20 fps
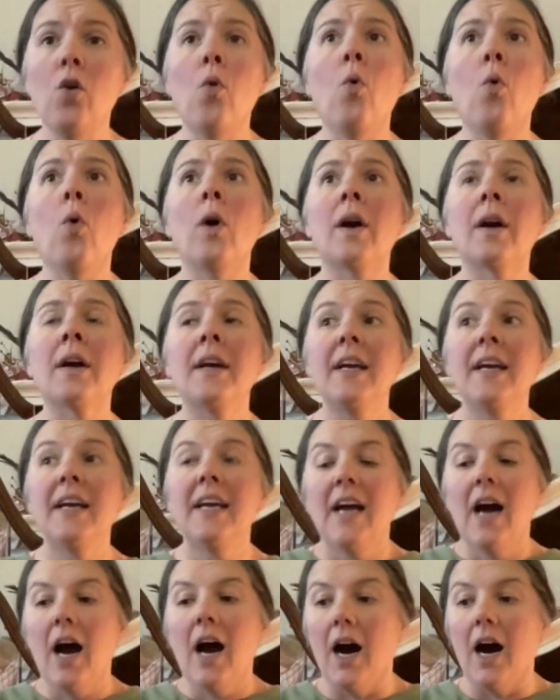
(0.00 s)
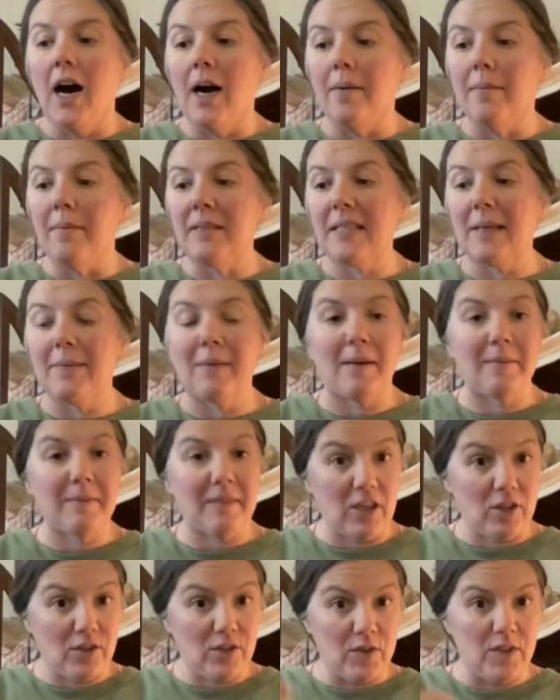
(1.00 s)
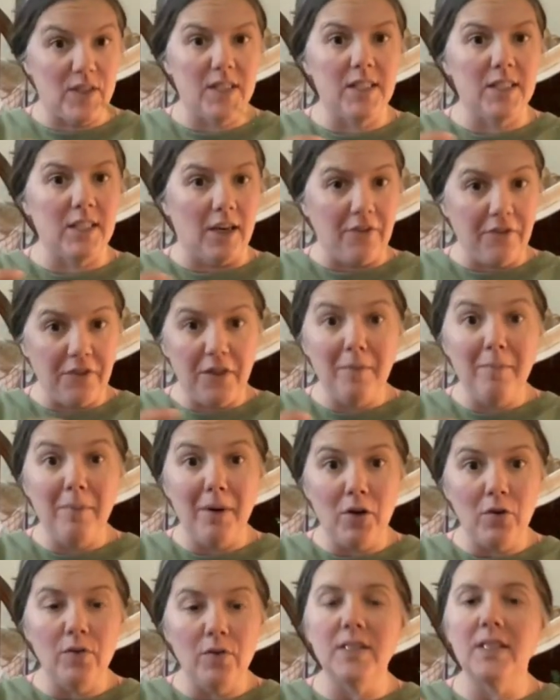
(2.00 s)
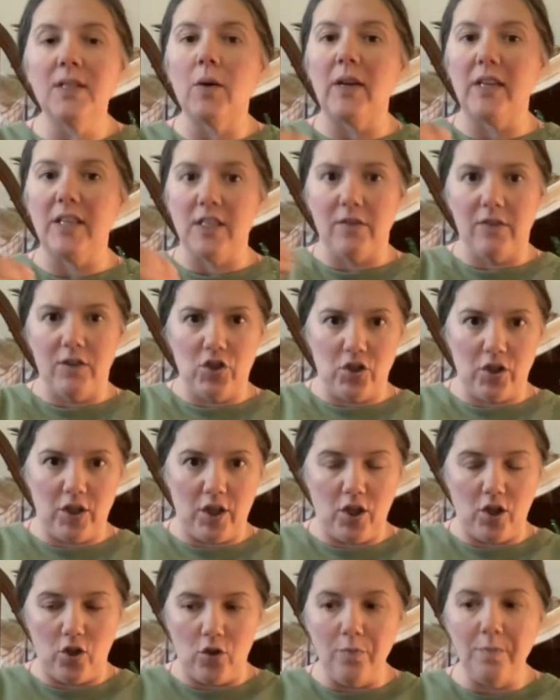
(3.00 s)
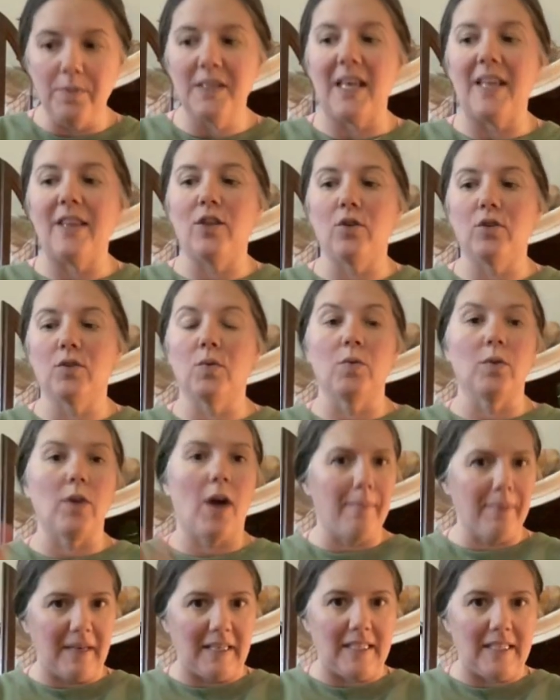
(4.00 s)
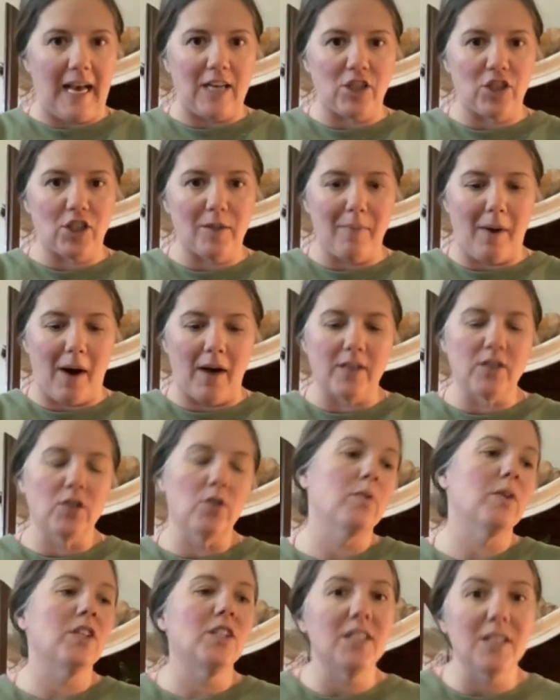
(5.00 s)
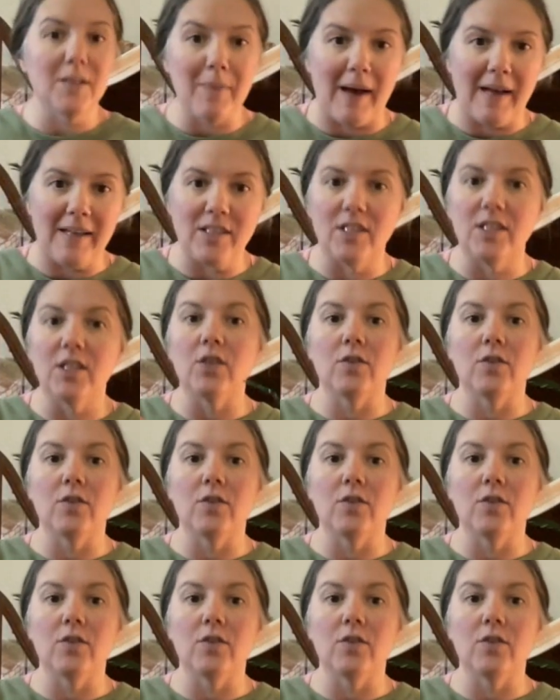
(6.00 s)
Or sometimes I also stuff the bows individually loops, and those will not be attached to the box. So it really just depends.